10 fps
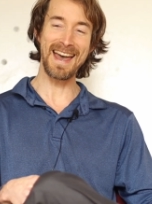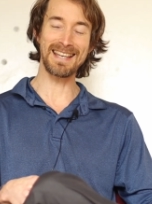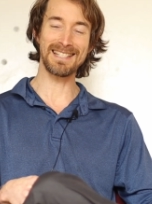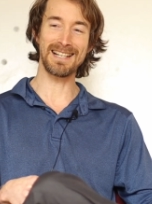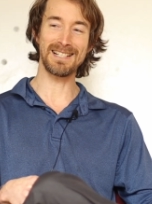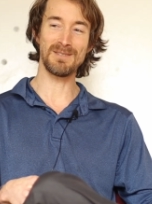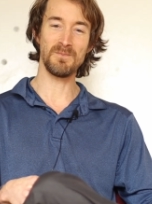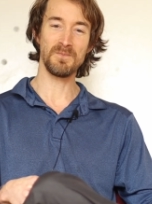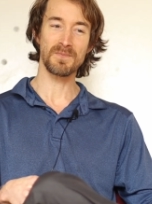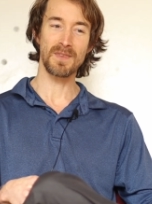
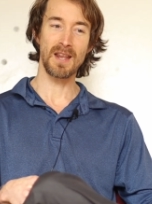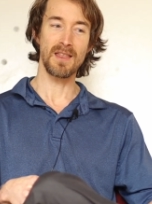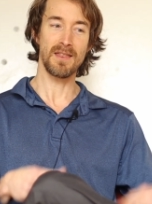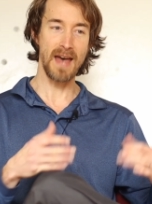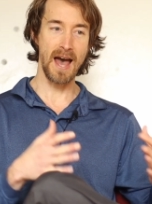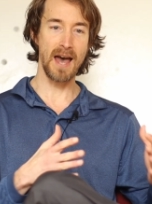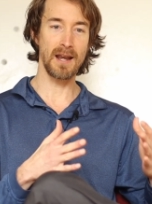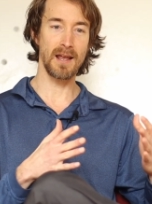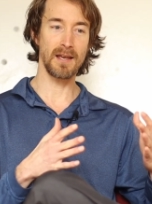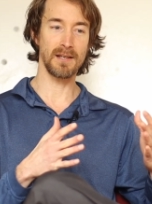And
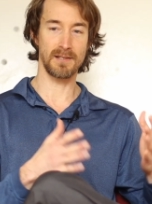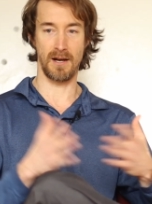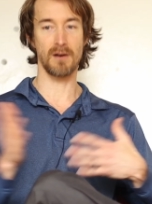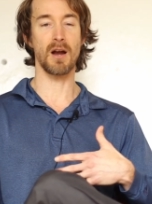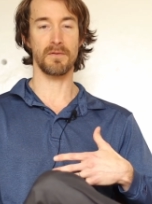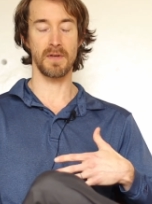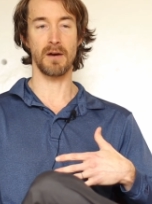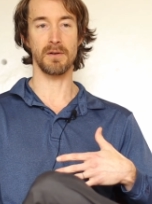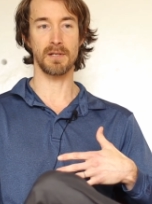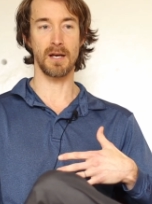that is the aircraft that
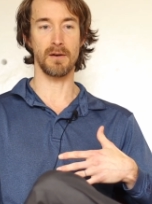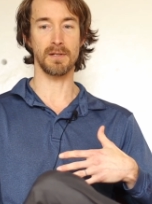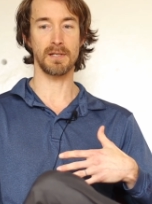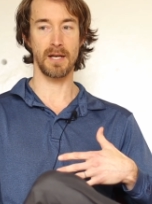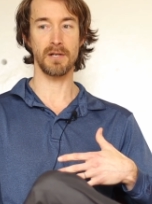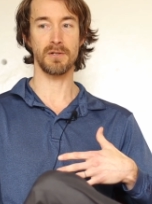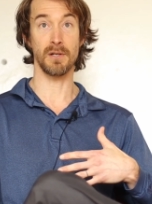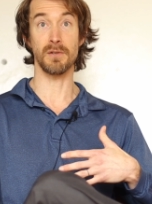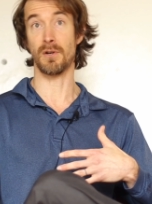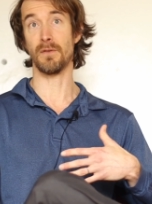I was stationed
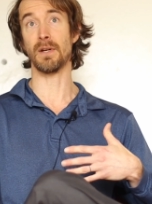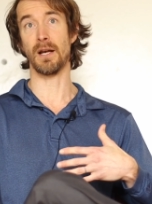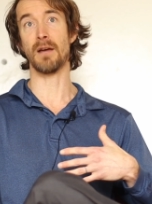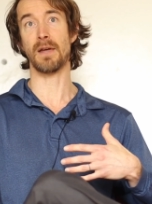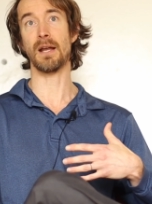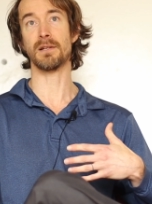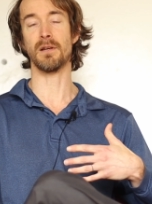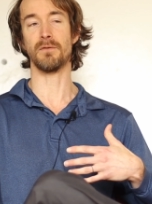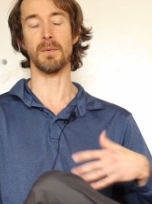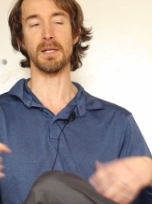and serving in
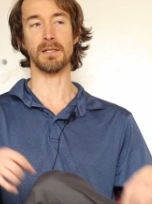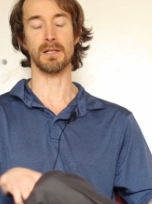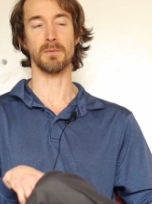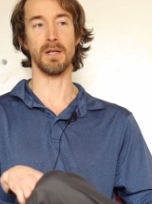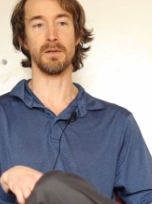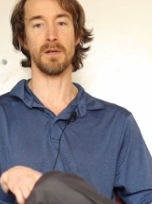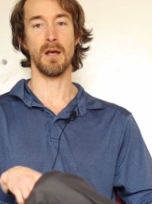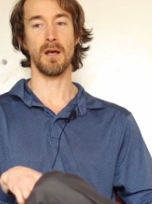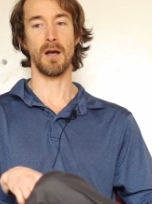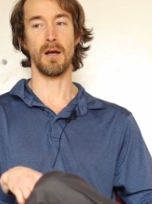Afghanistan for about 6 months.
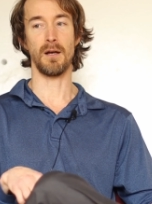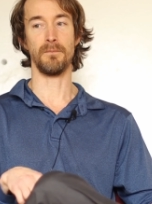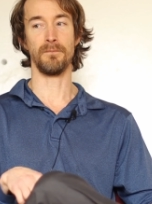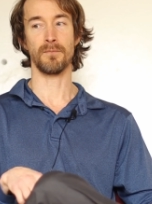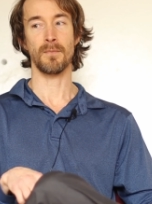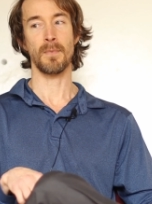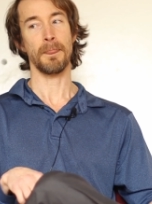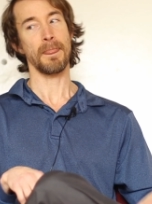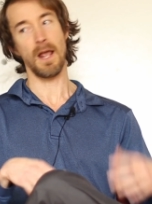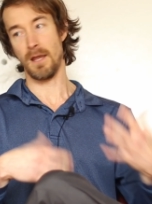
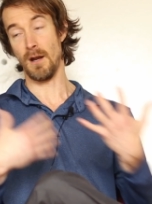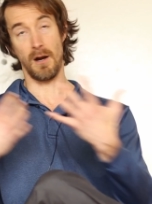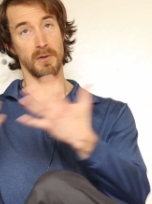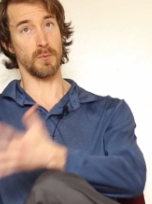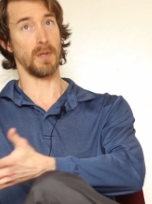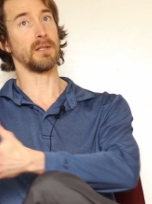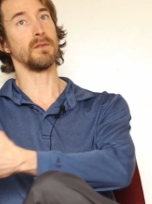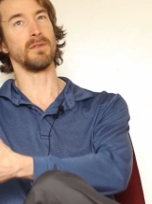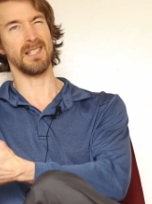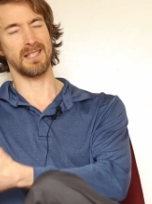I was
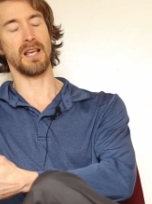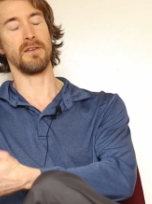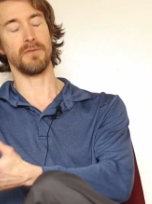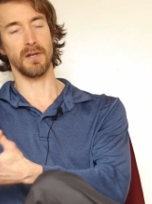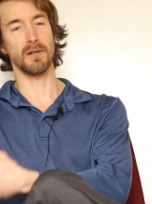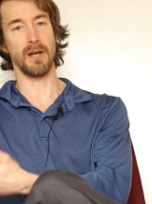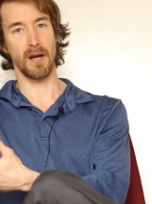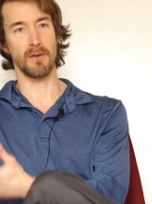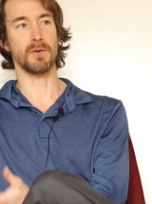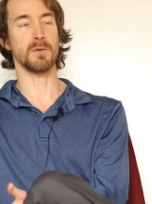relatively safe on a good
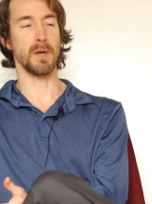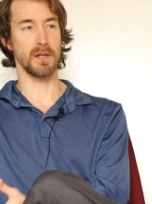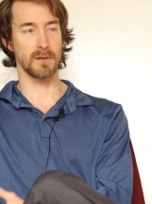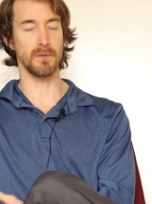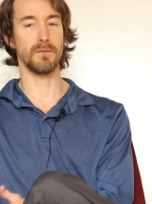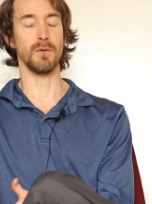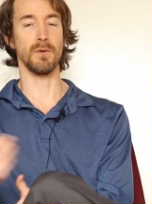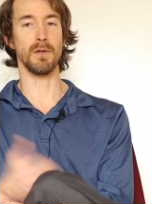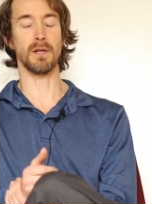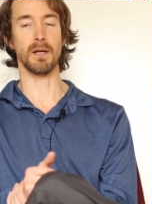Air Force base, good food
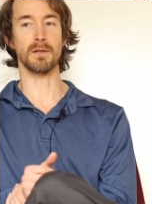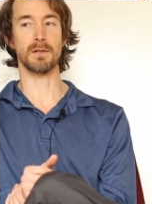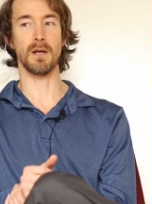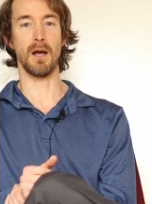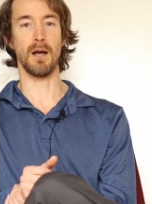and things.